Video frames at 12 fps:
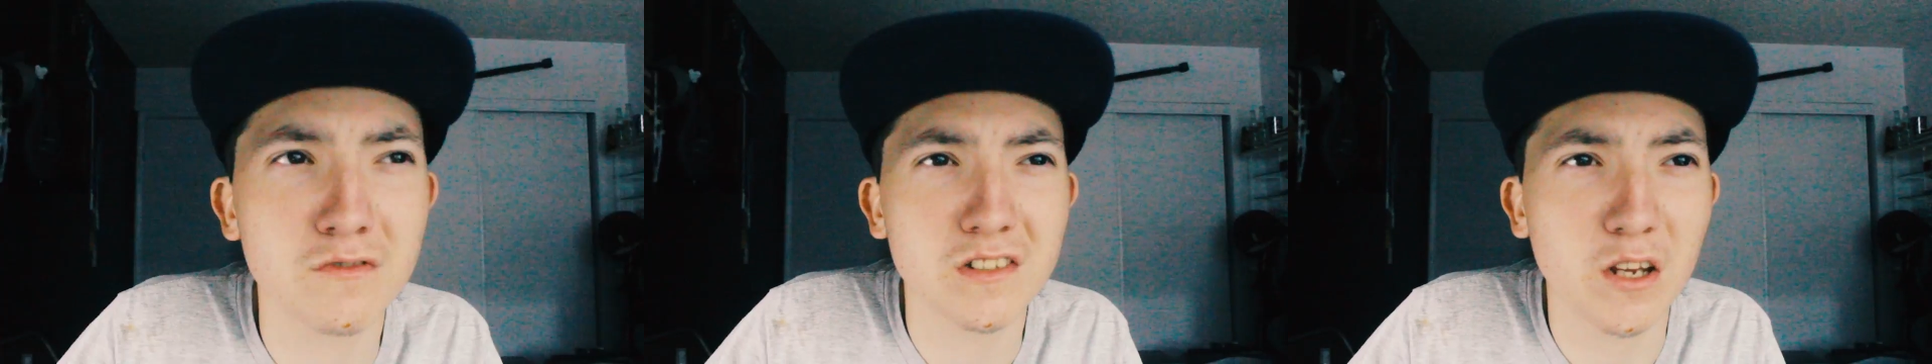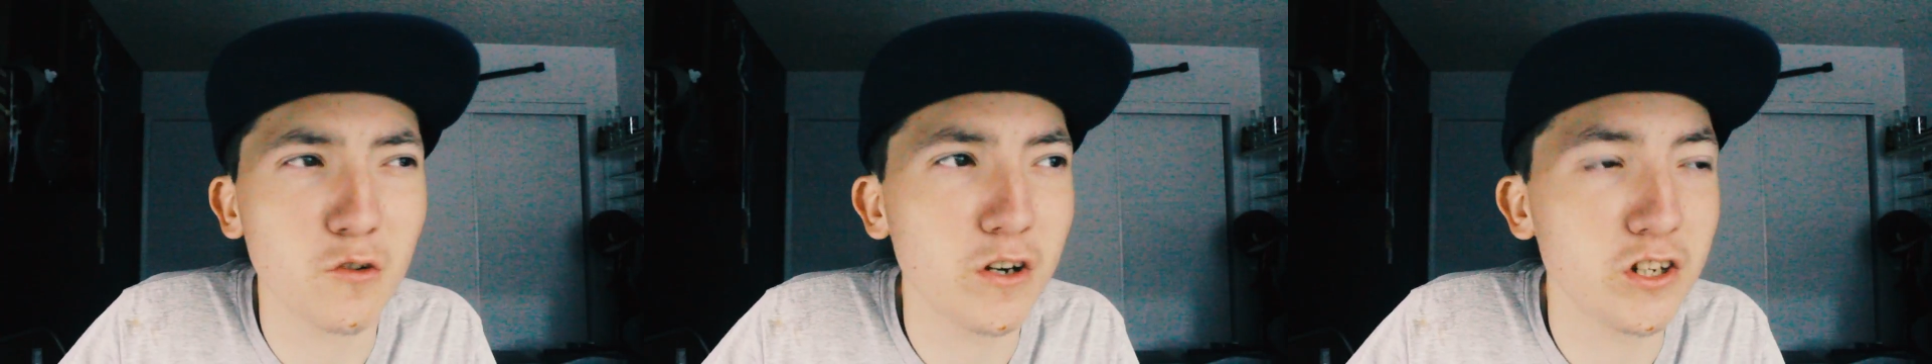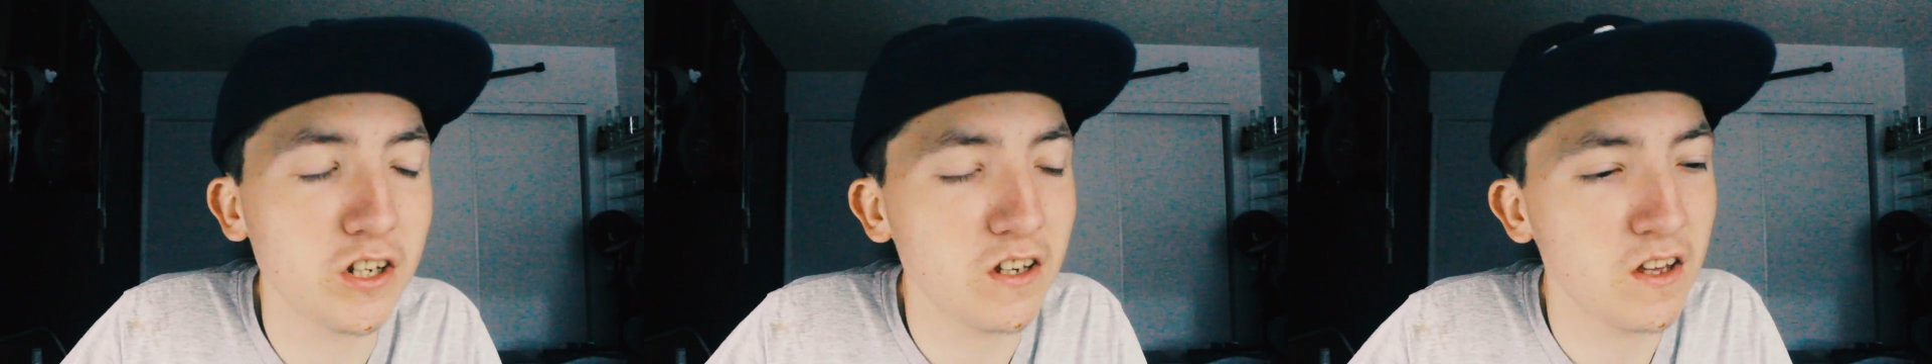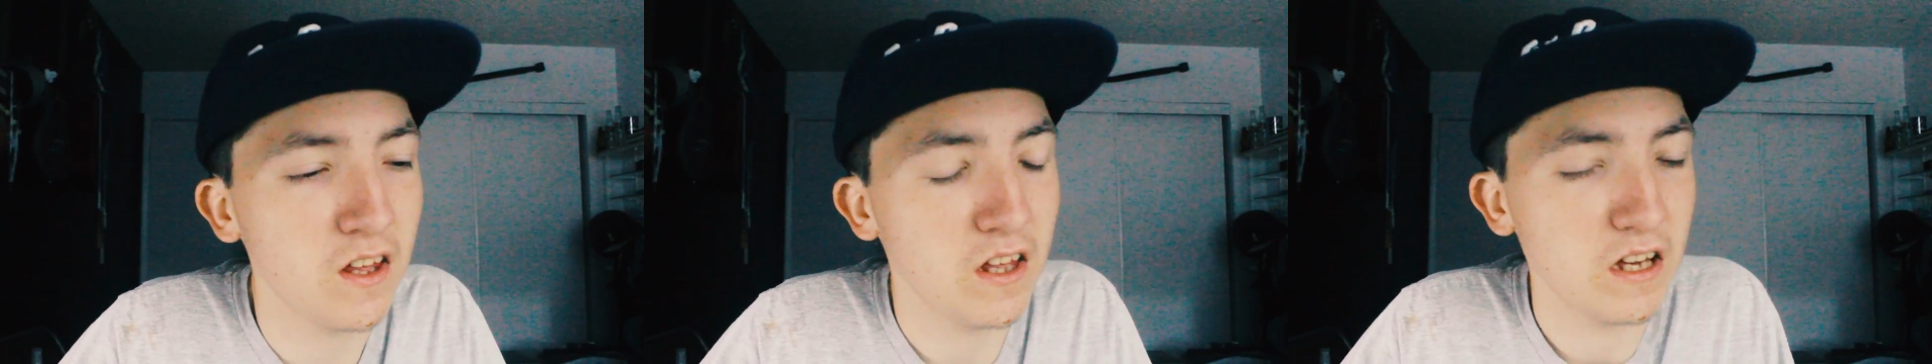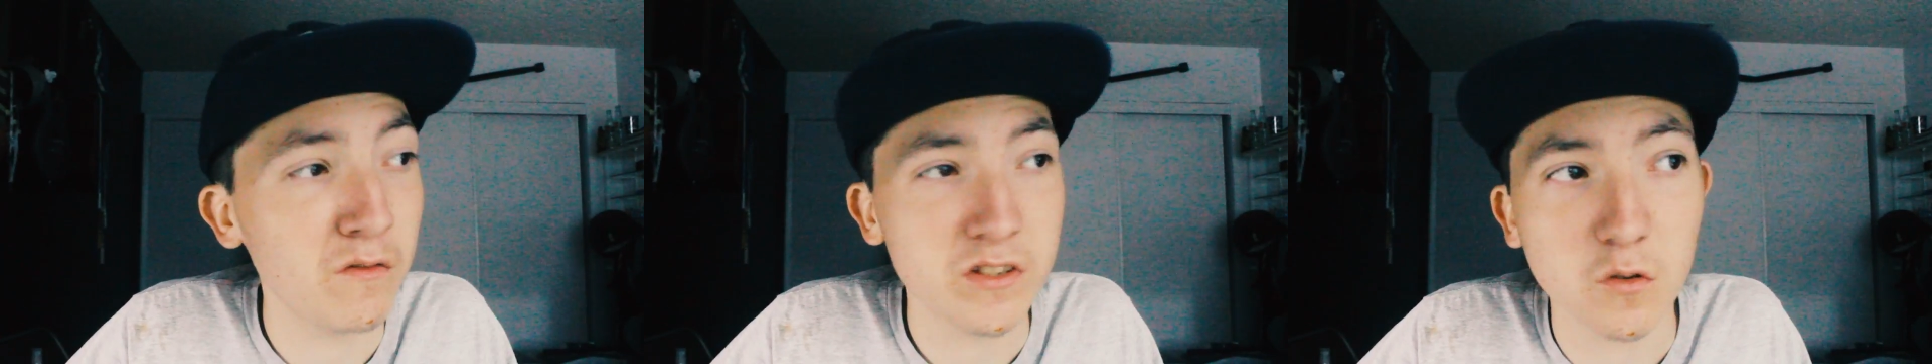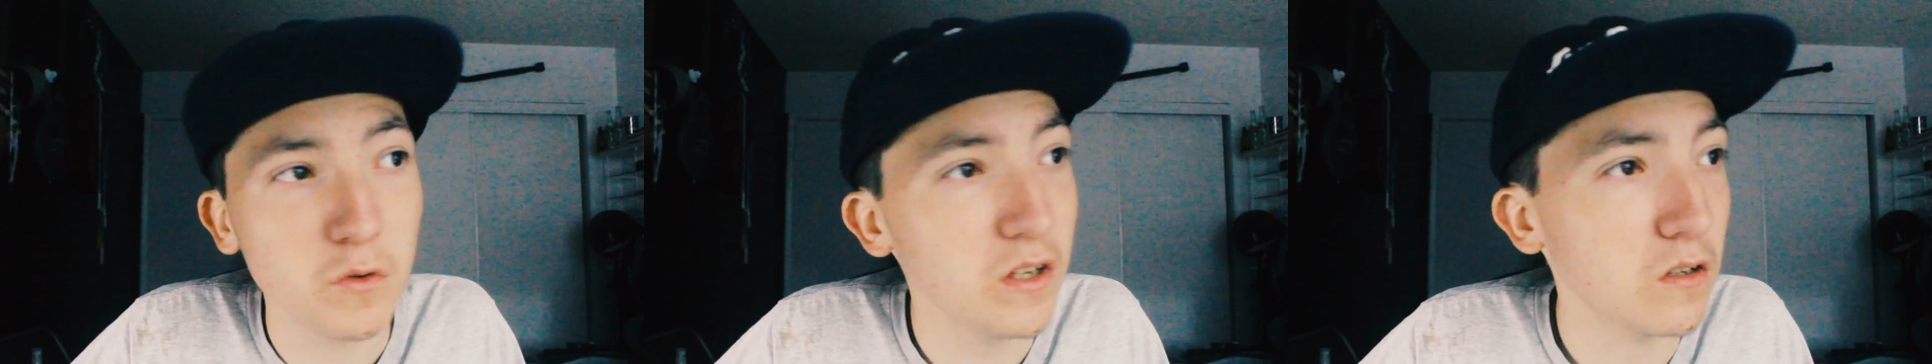It's kind of cringy. Every
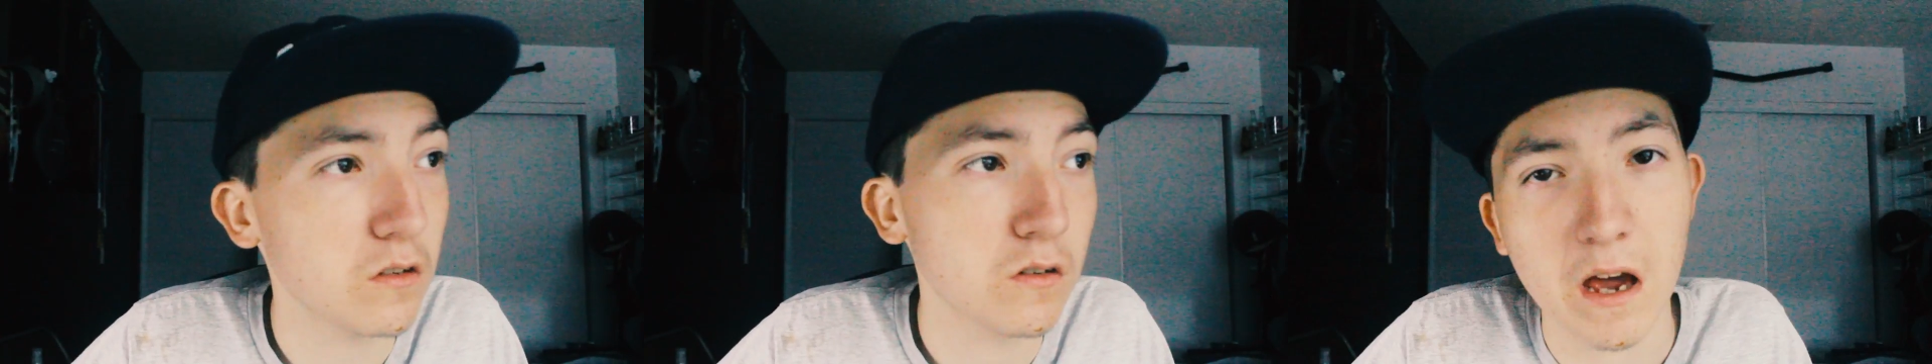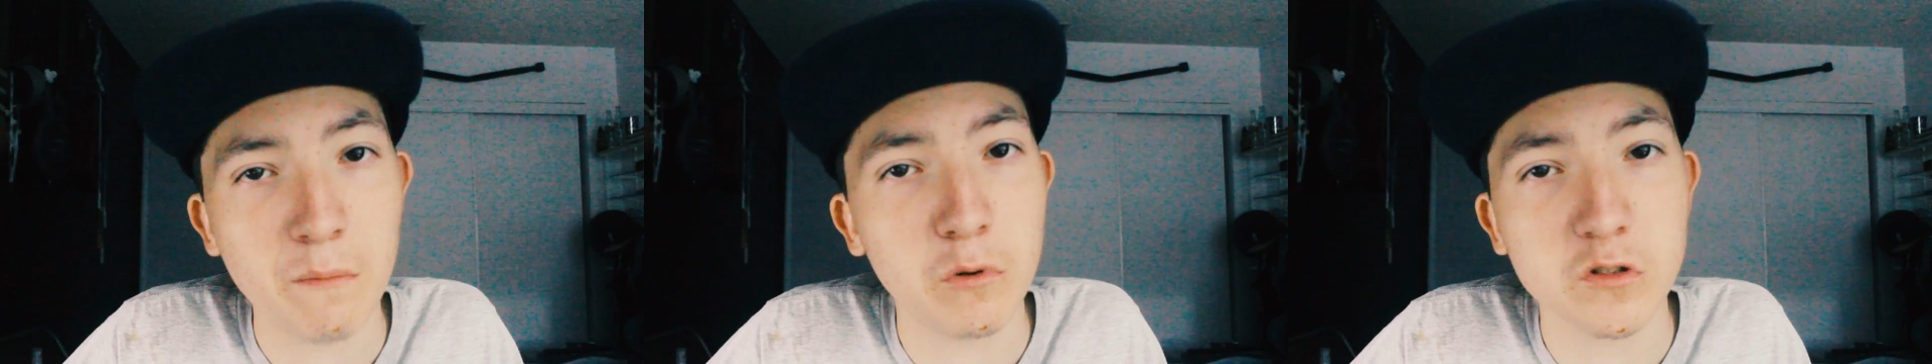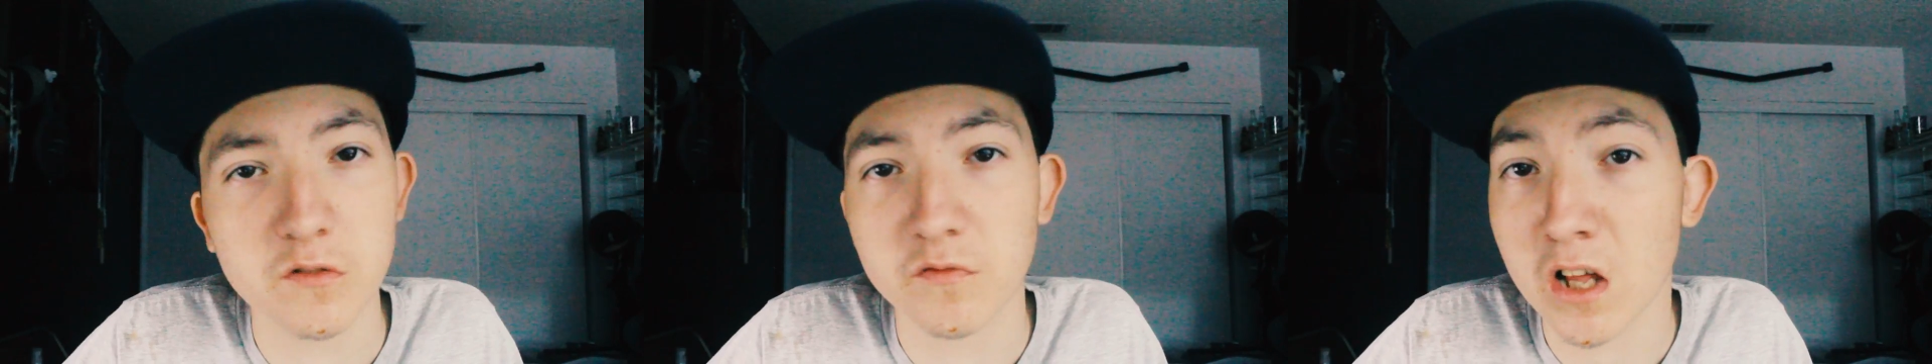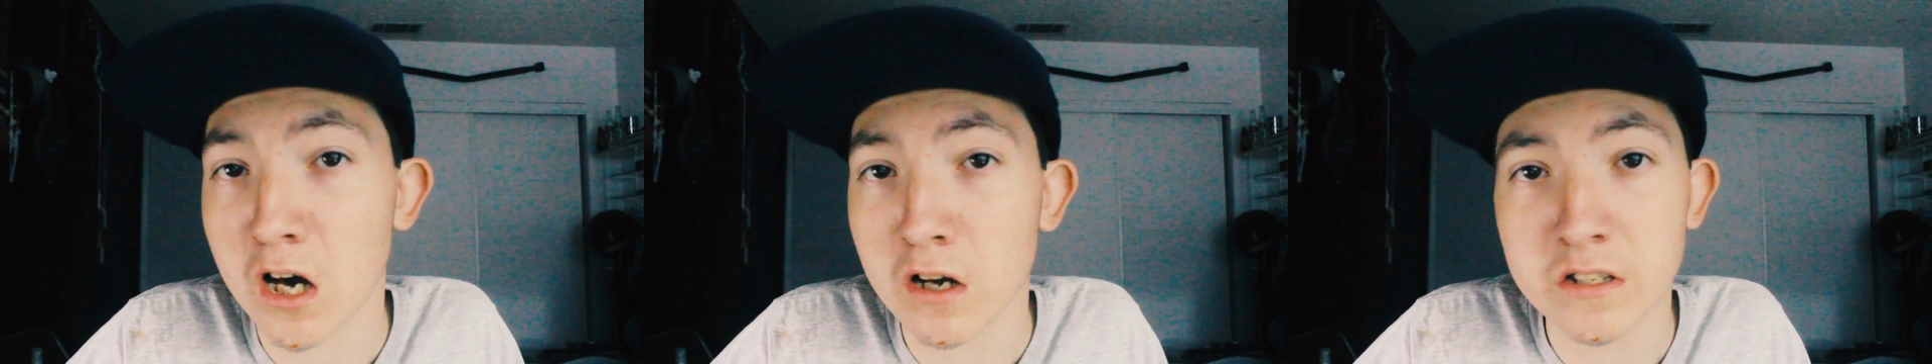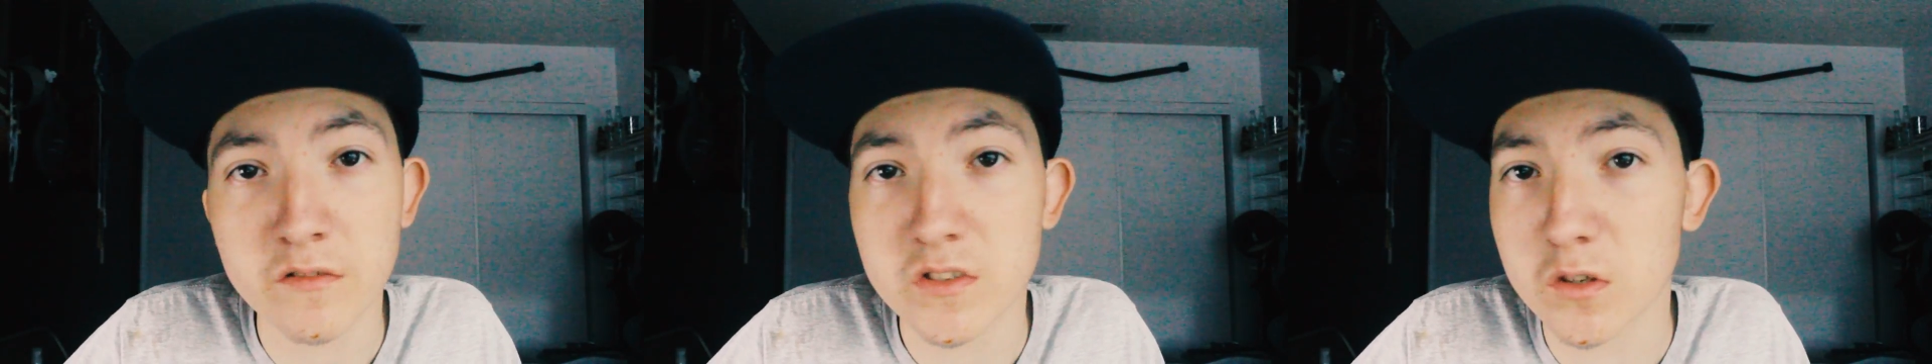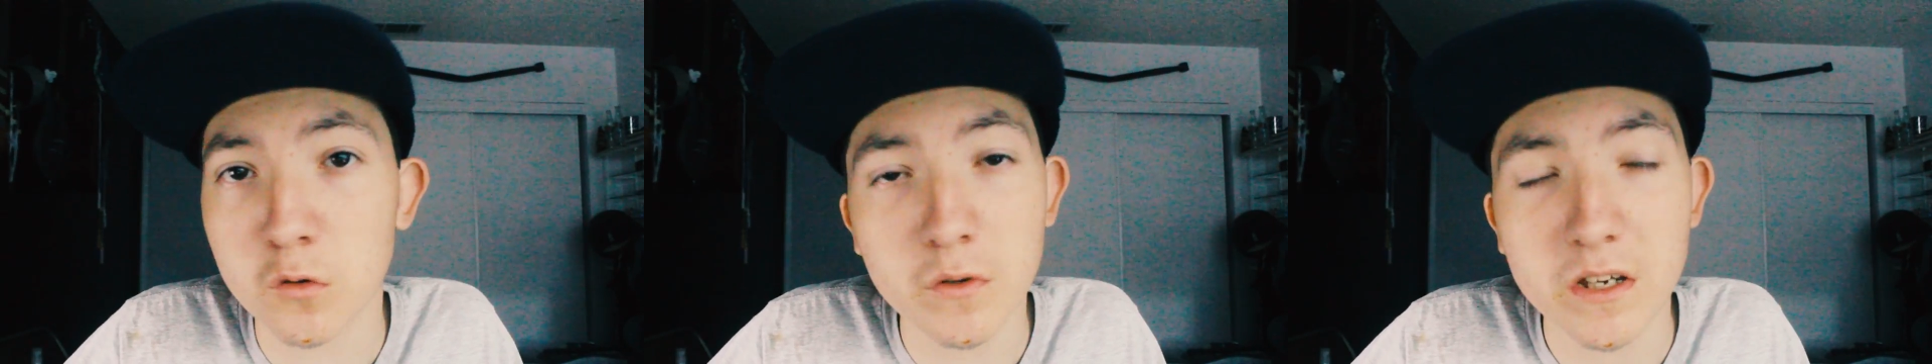single week. I post vlogs every
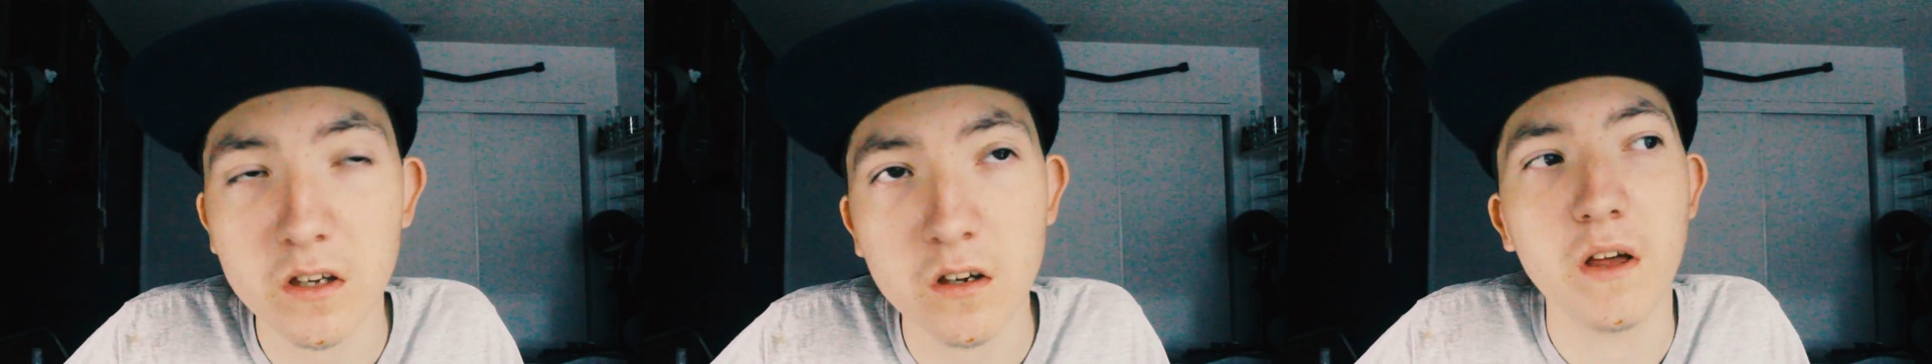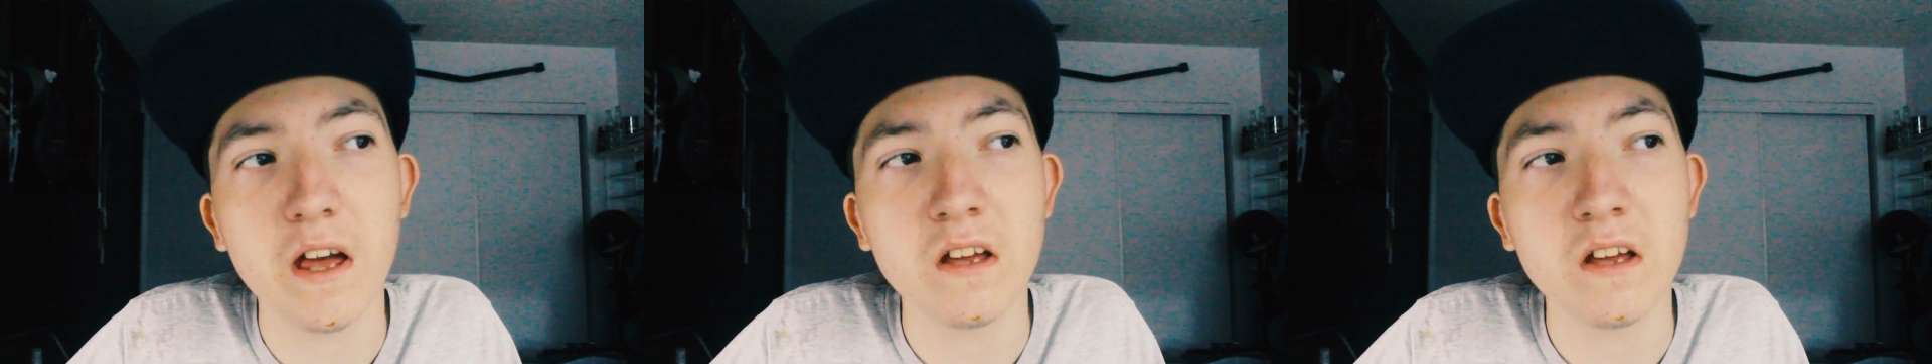single week.